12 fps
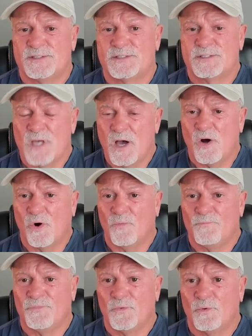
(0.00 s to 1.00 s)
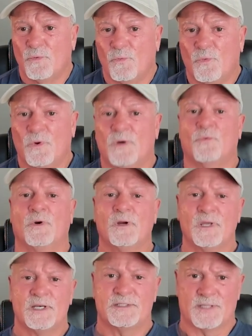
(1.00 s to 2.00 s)
So we're
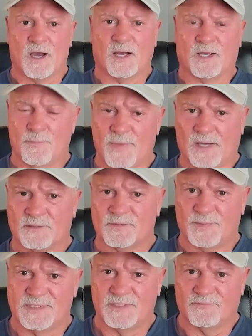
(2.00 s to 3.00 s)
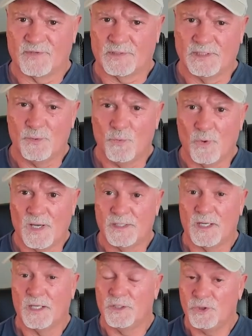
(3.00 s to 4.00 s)
going to talk about specifically what
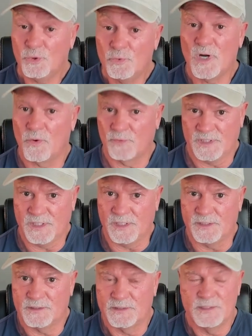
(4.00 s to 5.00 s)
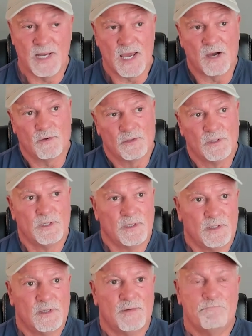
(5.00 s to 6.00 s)
you don't eat. Now,
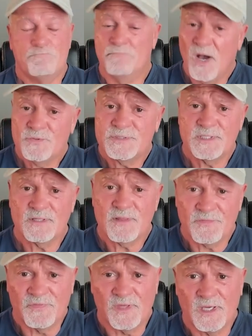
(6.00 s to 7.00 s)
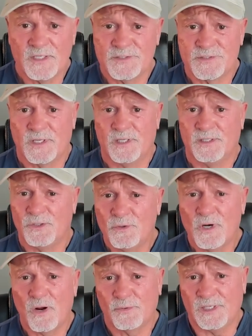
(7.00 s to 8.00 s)
most of the things you
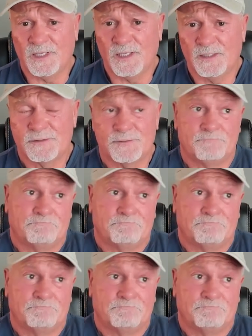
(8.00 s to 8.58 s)
don't eat